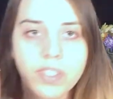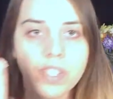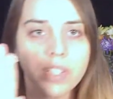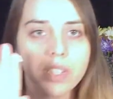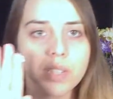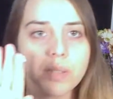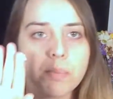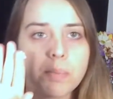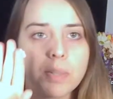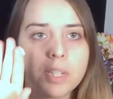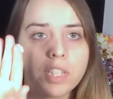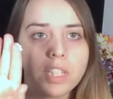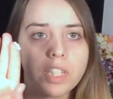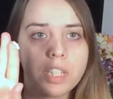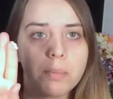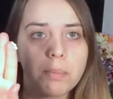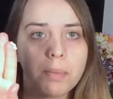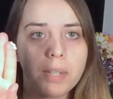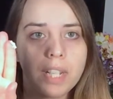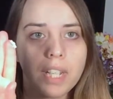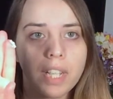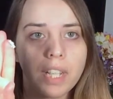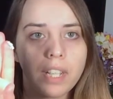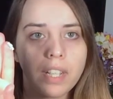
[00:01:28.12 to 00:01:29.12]
this much on
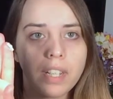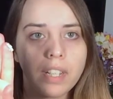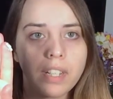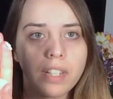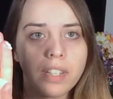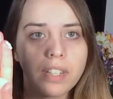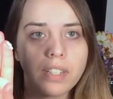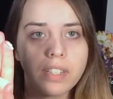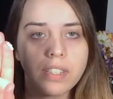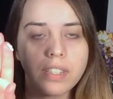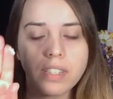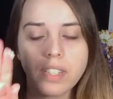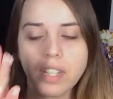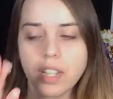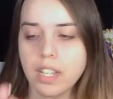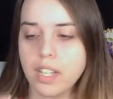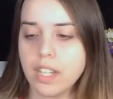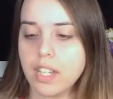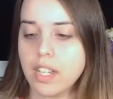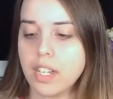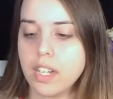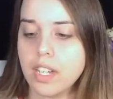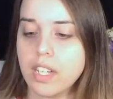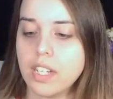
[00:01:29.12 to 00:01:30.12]
my hand,
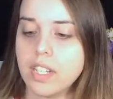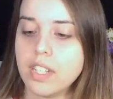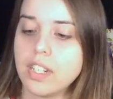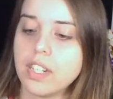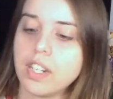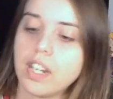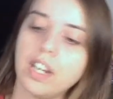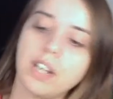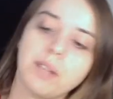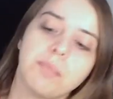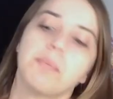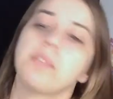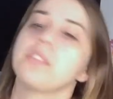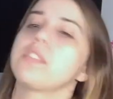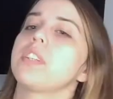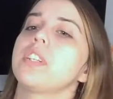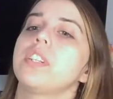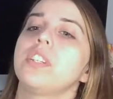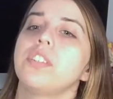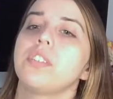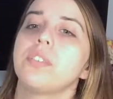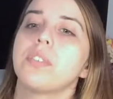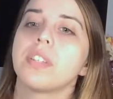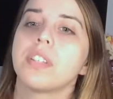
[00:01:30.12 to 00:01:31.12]
and I'm just
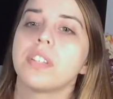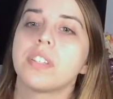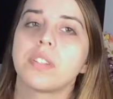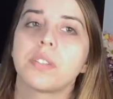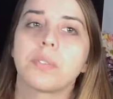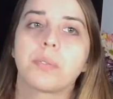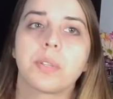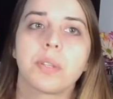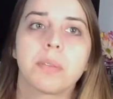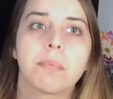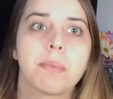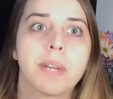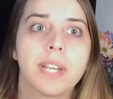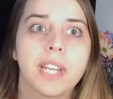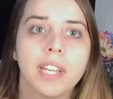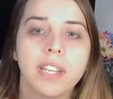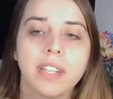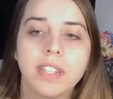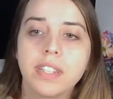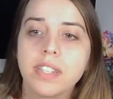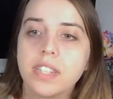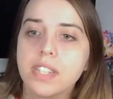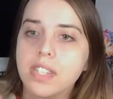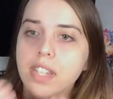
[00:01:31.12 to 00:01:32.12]
going to do this with my
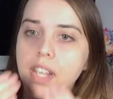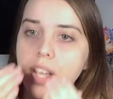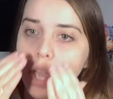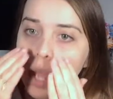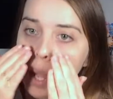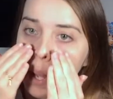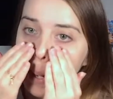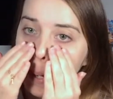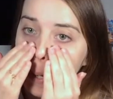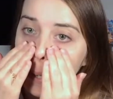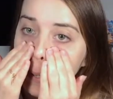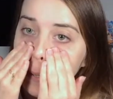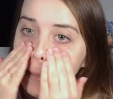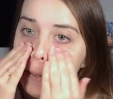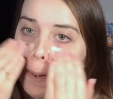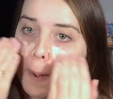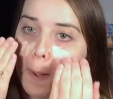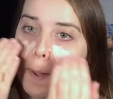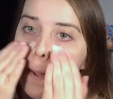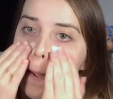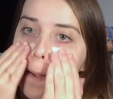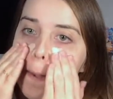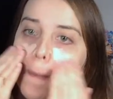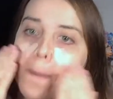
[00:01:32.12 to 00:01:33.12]
hands and
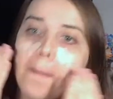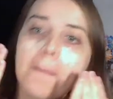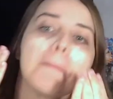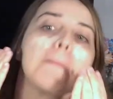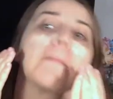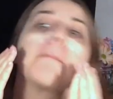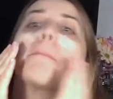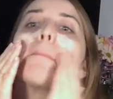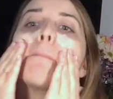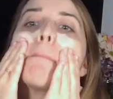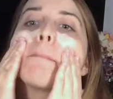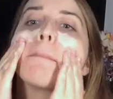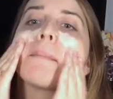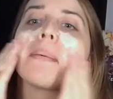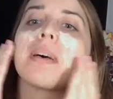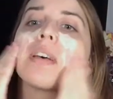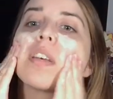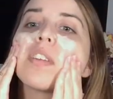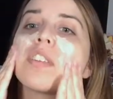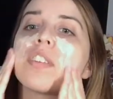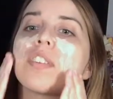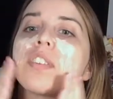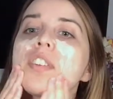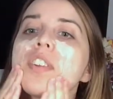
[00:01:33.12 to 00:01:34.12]

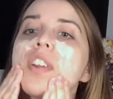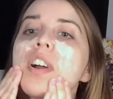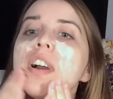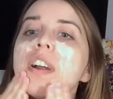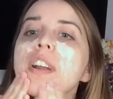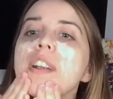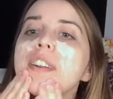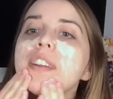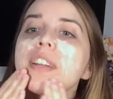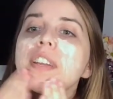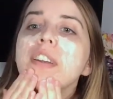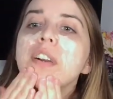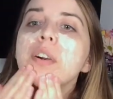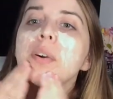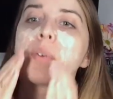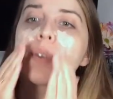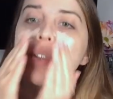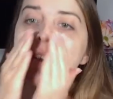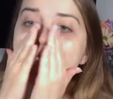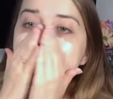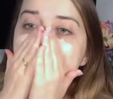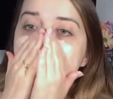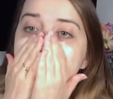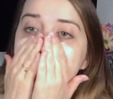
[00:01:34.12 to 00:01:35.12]
start
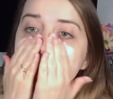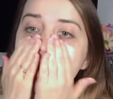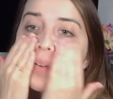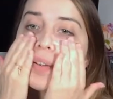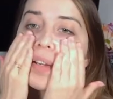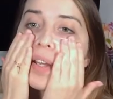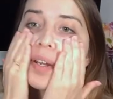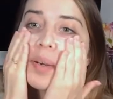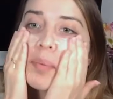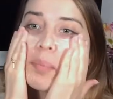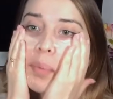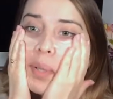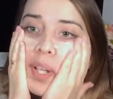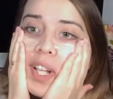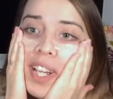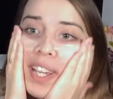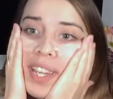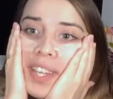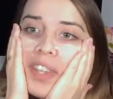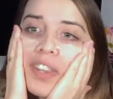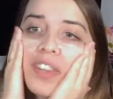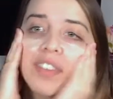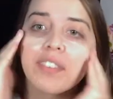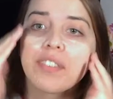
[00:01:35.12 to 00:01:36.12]
going around and
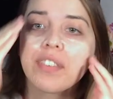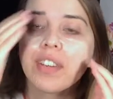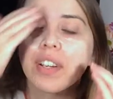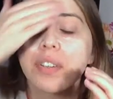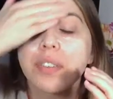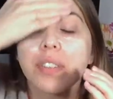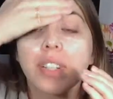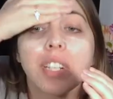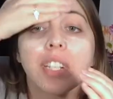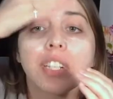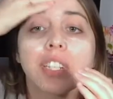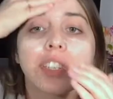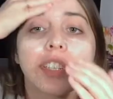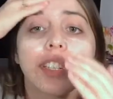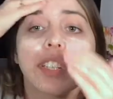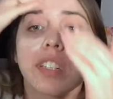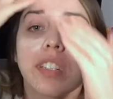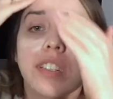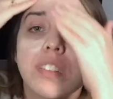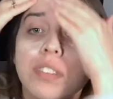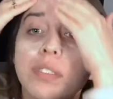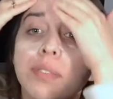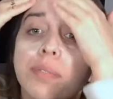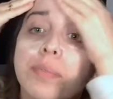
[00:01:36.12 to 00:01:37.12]
applying the
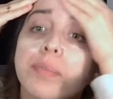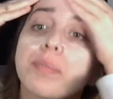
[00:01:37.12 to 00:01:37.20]
foundation.